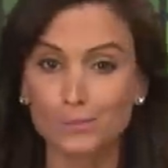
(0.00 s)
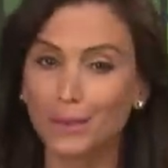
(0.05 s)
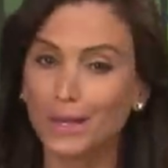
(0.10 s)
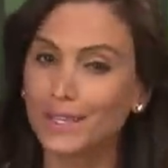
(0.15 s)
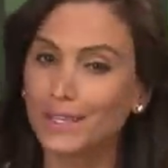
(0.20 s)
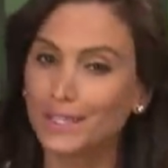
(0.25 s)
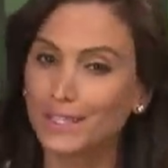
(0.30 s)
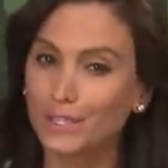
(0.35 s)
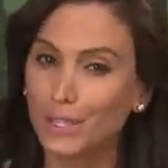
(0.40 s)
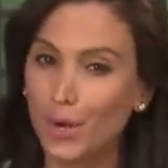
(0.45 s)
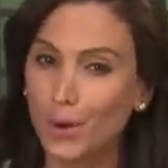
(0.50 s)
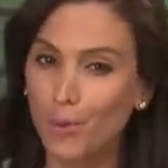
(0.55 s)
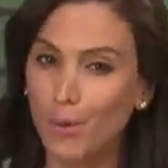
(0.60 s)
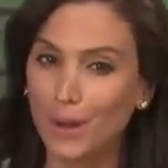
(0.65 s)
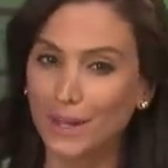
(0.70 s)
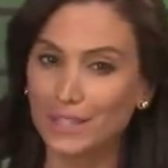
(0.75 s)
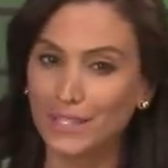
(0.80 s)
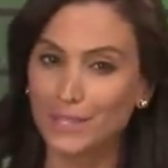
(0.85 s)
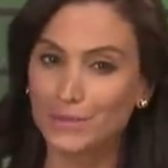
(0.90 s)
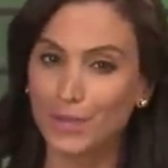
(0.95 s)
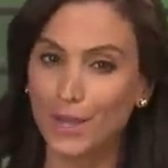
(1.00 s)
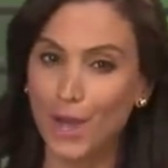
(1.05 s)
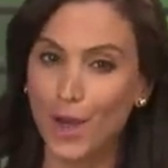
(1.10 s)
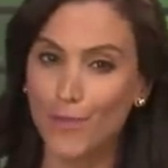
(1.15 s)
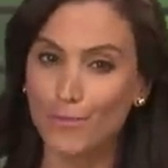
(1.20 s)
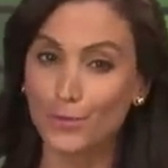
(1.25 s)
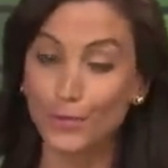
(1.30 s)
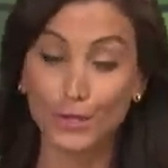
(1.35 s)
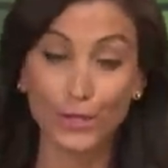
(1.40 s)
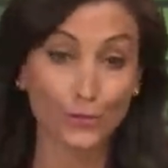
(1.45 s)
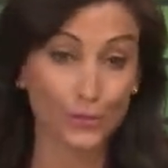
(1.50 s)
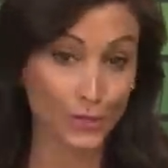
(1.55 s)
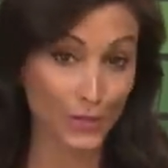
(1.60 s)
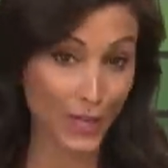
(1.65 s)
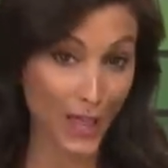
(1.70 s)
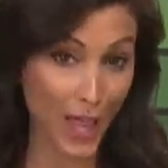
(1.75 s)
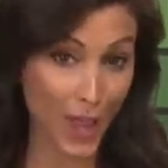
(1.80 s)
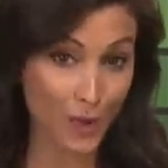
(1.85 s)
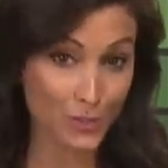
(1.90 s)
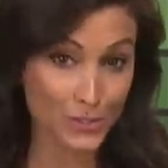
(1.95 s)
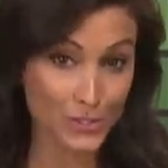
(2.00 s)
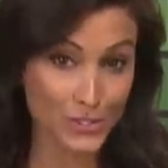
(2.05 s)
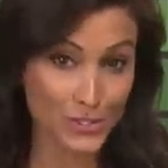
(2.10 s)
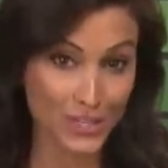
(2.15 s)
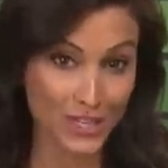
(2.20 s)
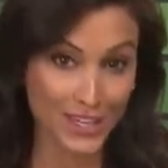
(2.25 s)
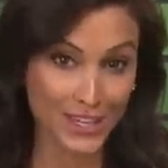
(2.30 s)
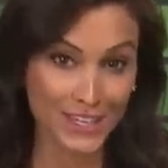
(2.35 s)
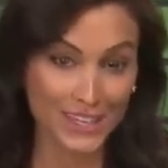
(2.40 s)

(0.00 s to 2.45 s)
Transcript: but you don't want to leave the comfort of your couch?